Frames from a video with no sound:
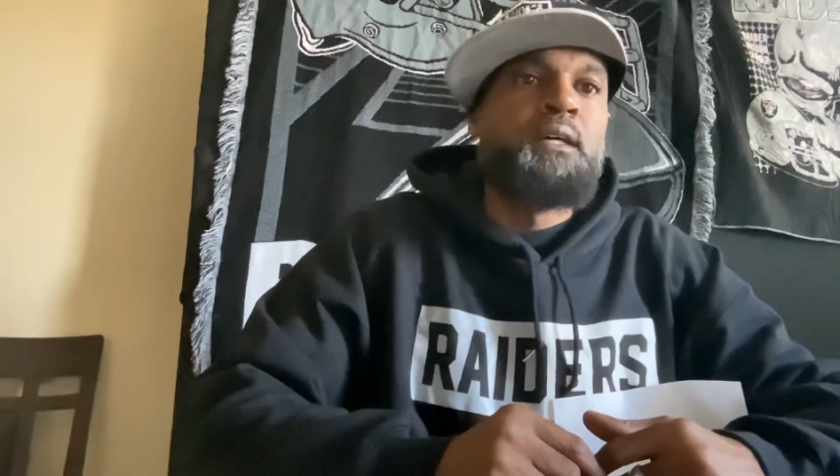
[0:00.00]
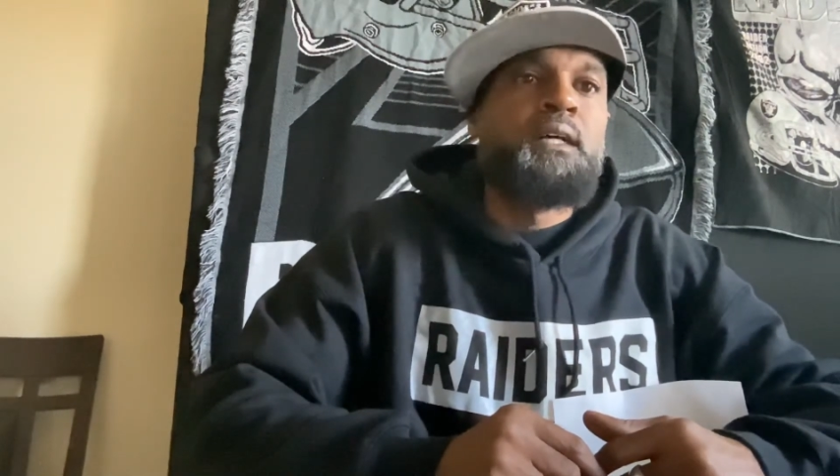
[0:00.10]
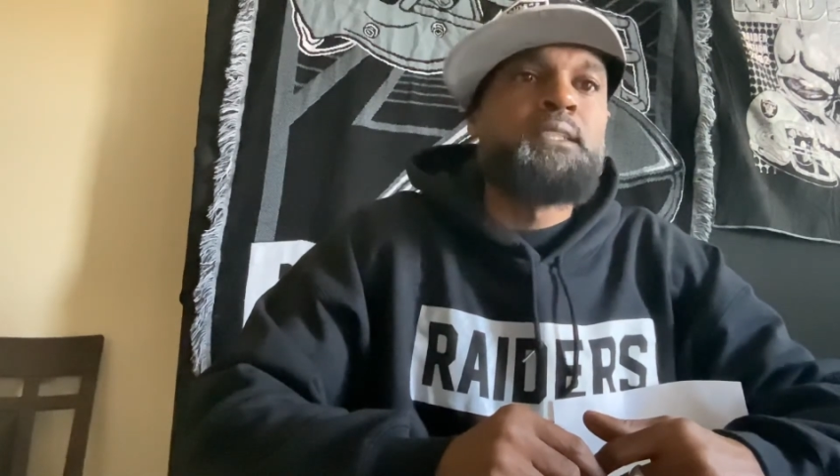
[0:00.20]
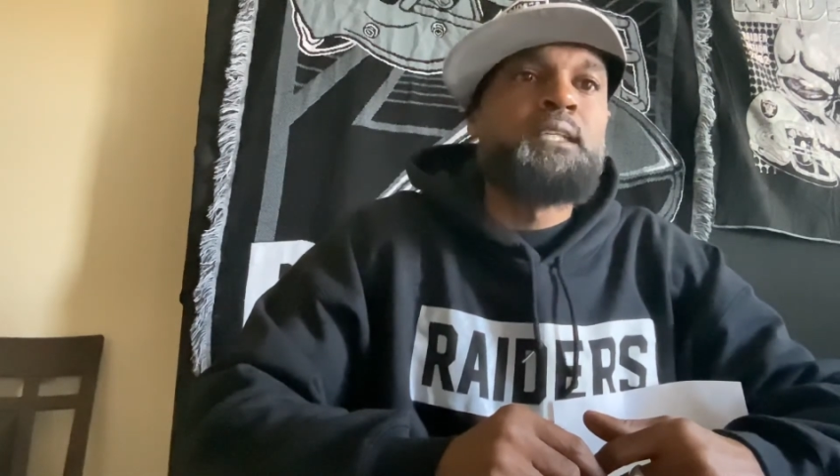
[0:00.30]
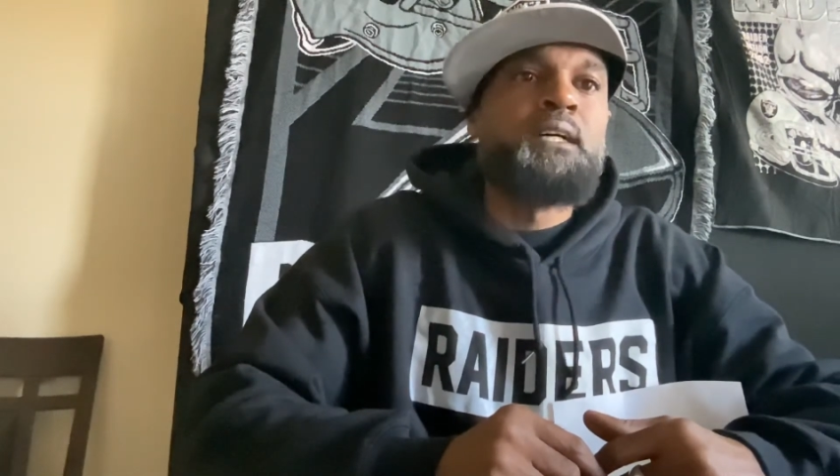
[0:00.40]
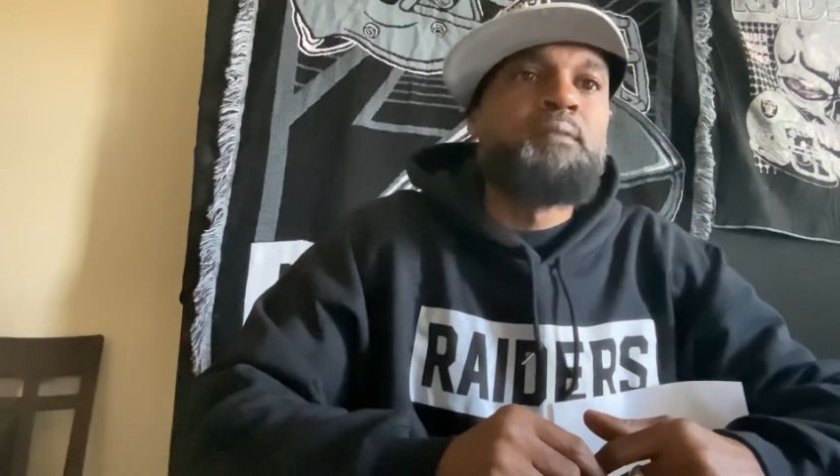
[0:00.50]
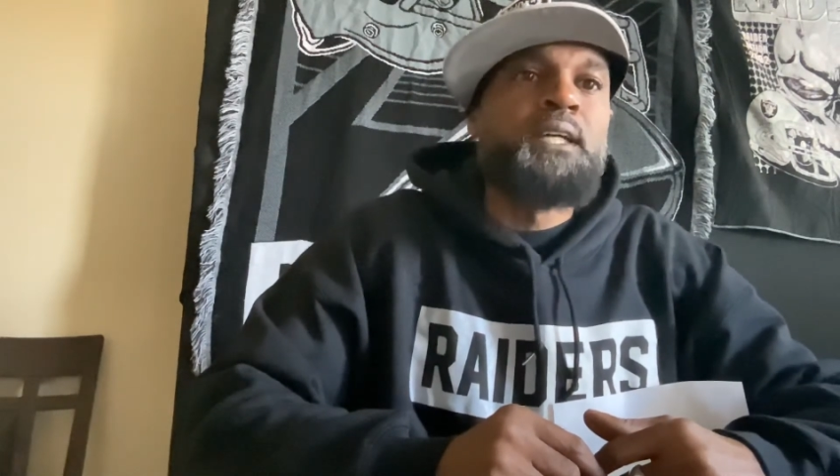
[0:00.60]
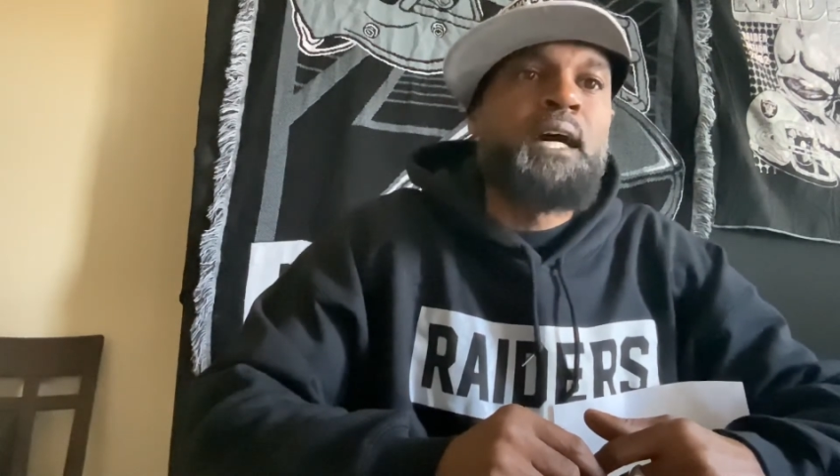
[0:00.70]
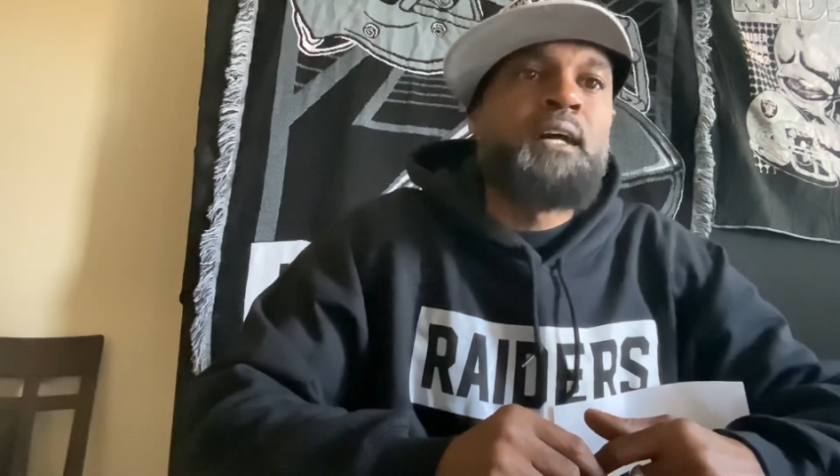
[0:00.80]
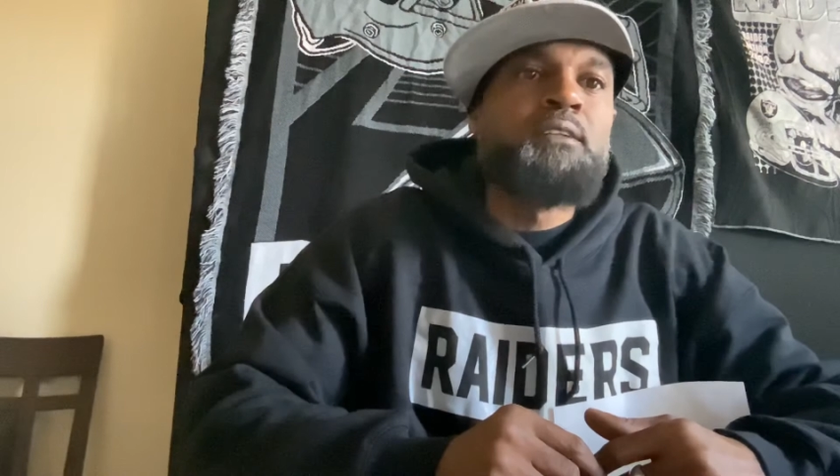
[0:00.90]
They tell
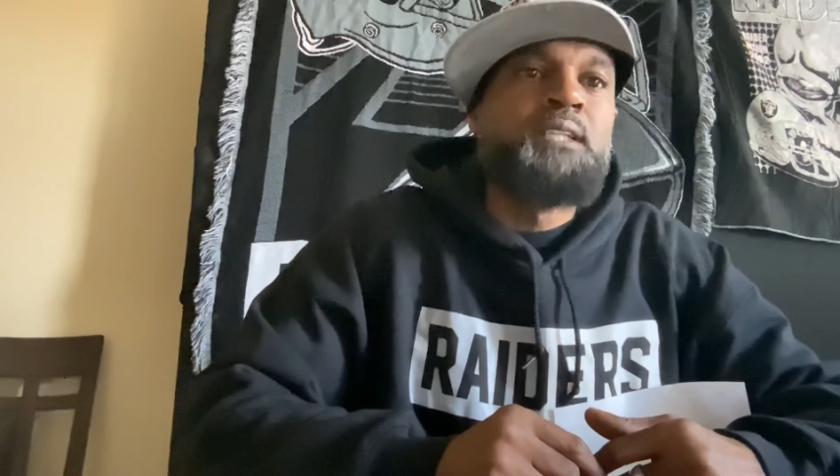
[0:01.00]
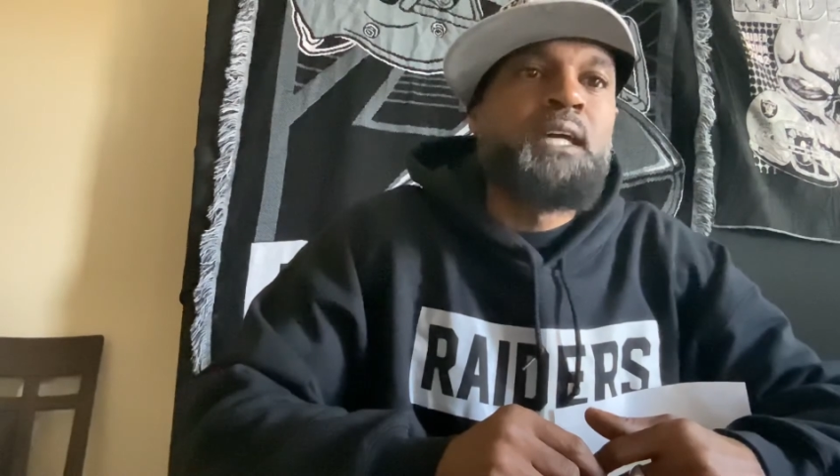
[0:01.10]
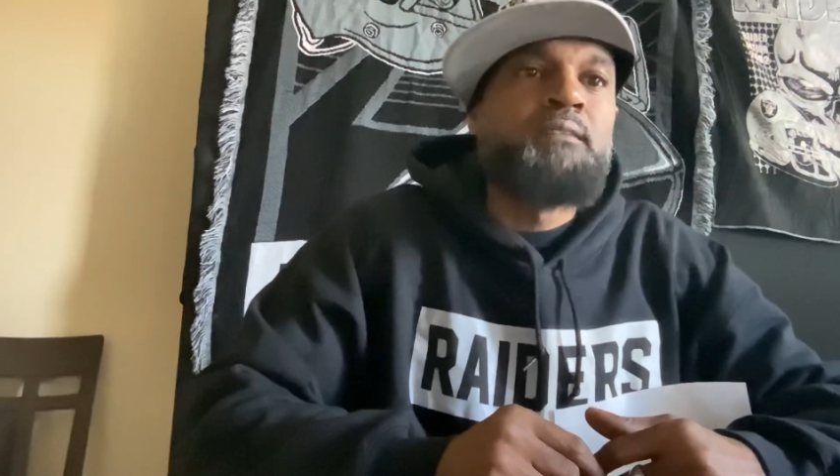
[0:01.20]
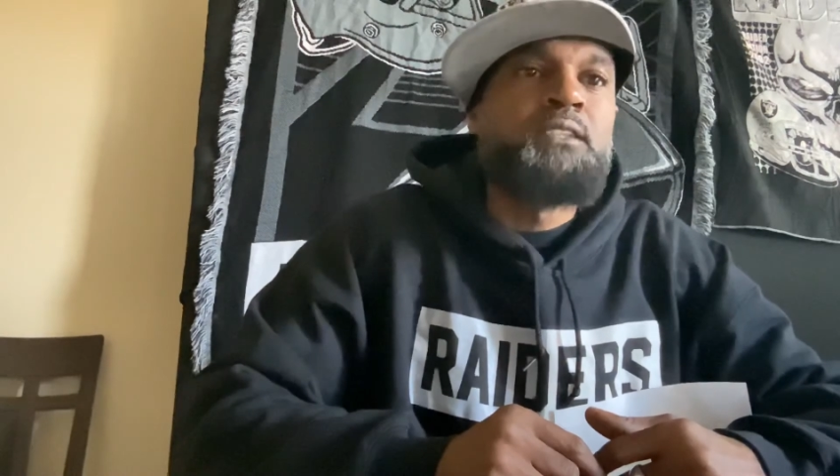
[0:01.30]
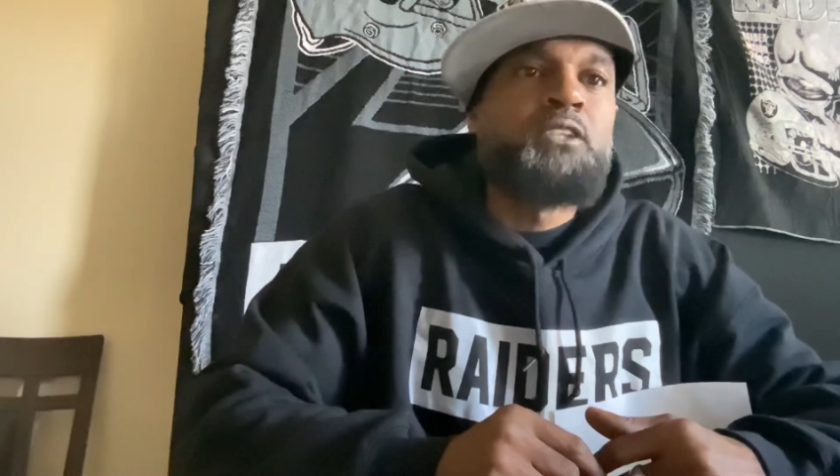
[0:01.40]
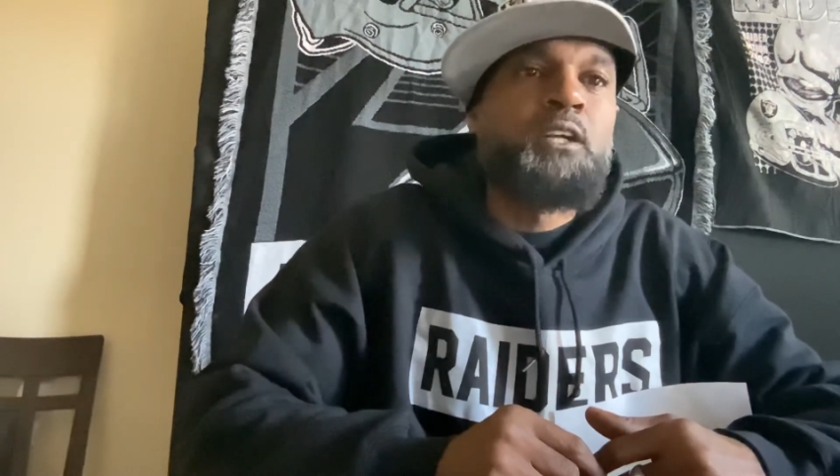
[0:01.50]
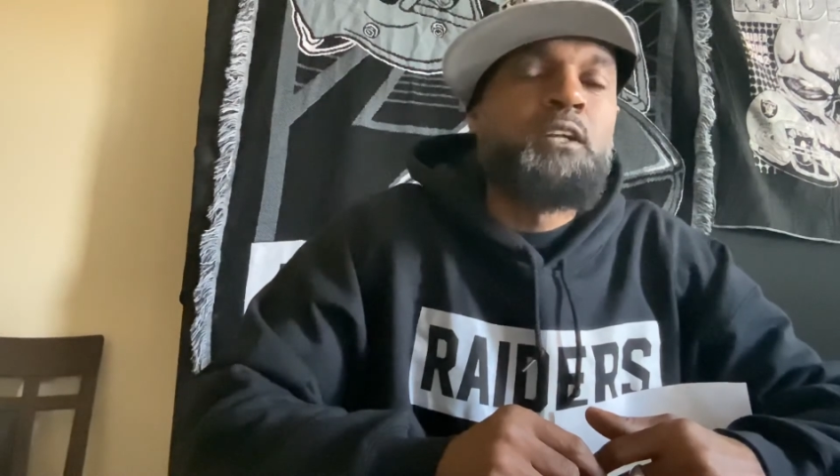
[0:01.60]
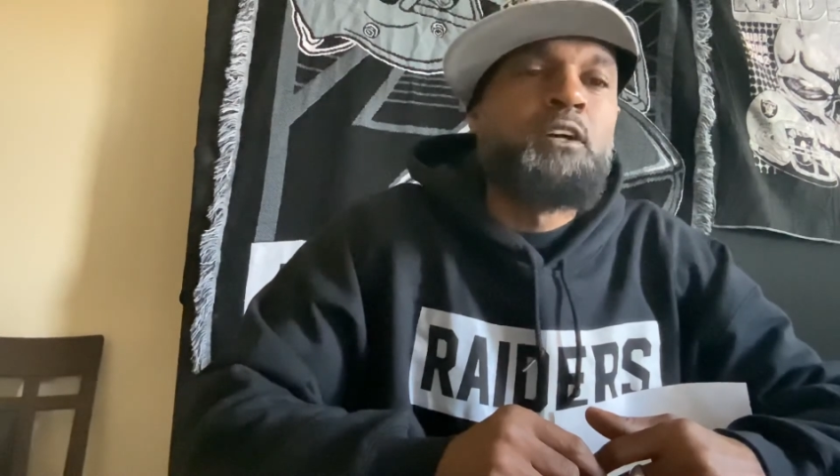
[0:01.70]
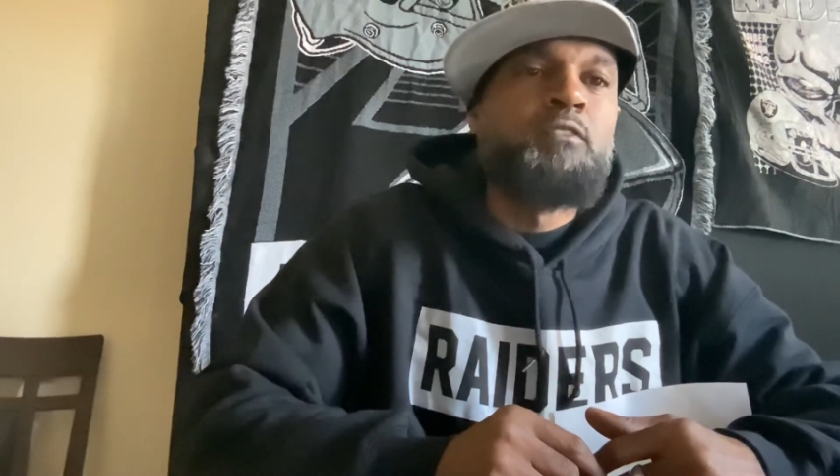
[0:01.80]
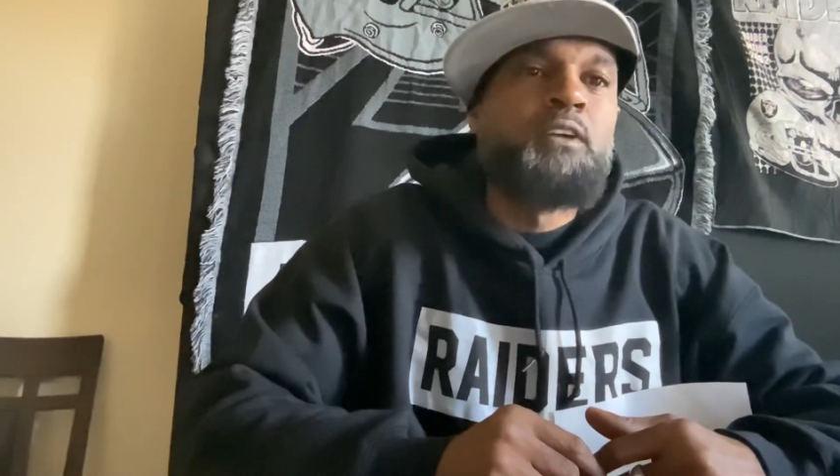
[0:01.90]
me Al Davis
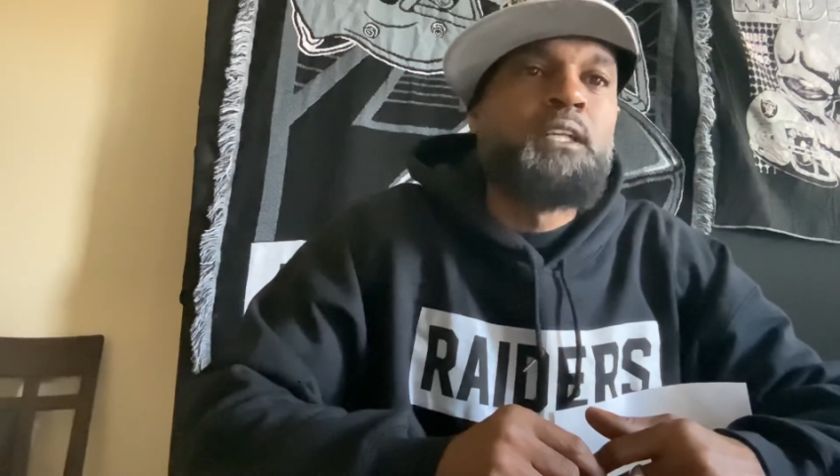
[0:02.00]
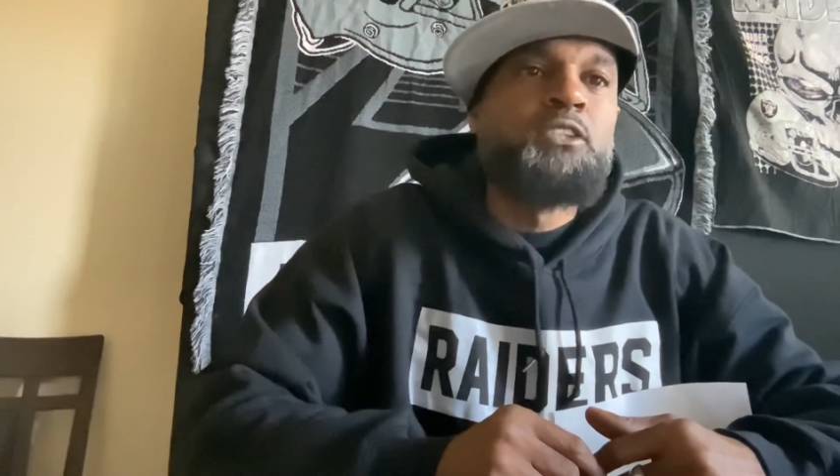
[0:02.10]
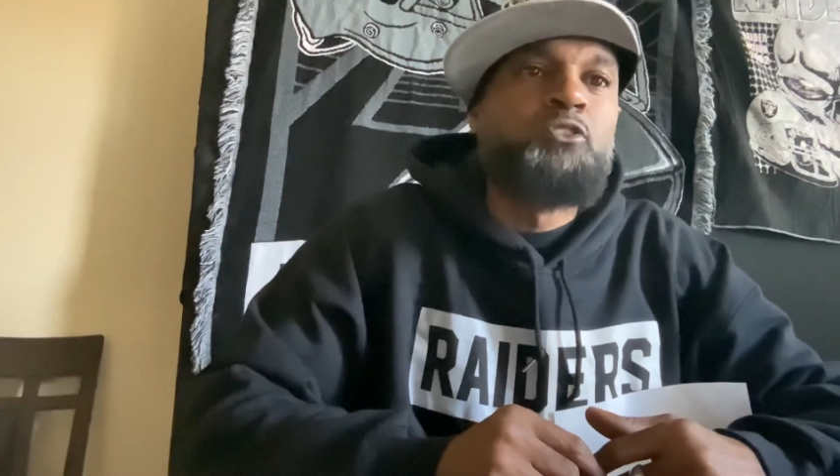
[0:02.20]
turning over in his